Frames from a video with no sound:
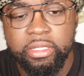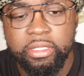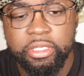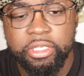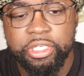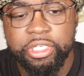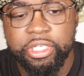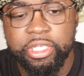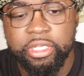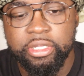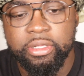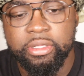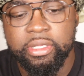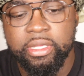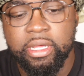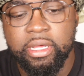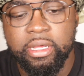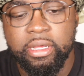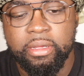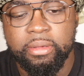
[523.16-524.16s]
Shield,
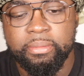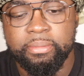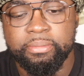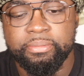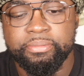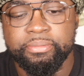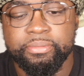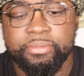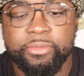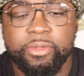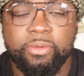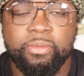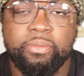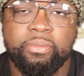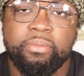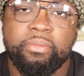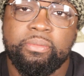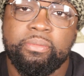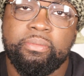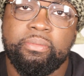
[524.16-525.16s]

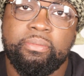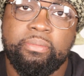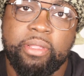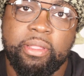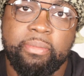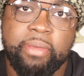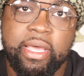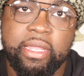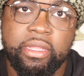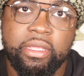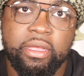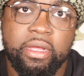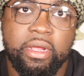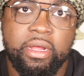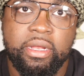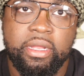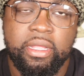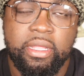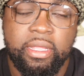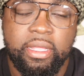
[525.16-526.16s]
the
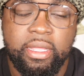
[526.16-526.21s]
Bodyguard.